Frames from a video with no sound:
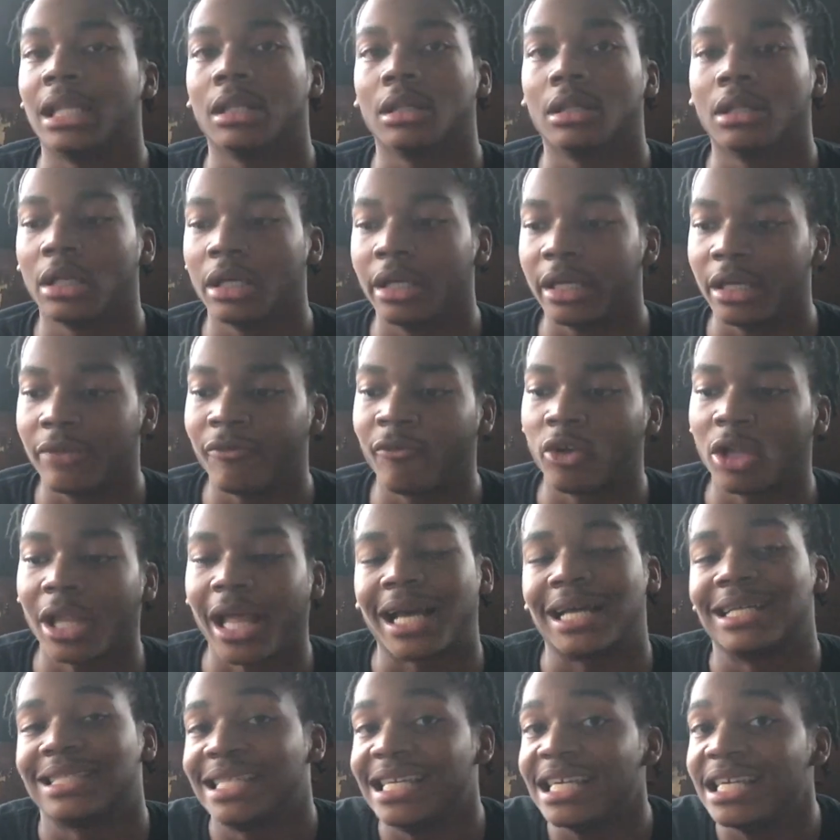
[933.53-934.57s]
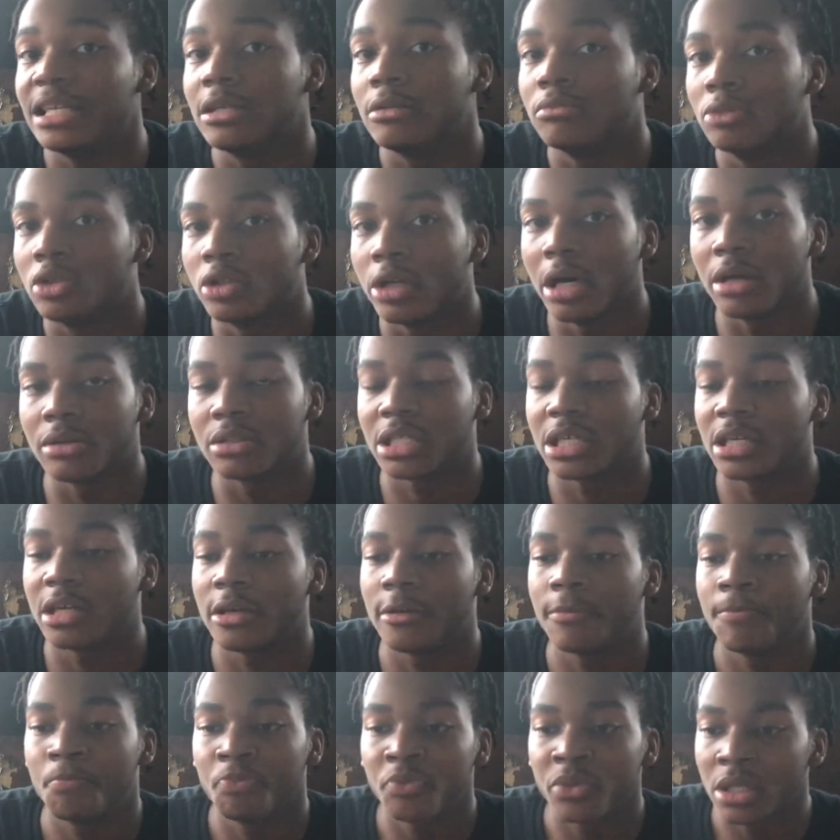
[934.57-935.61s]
like for like a team. You know what I'm saying?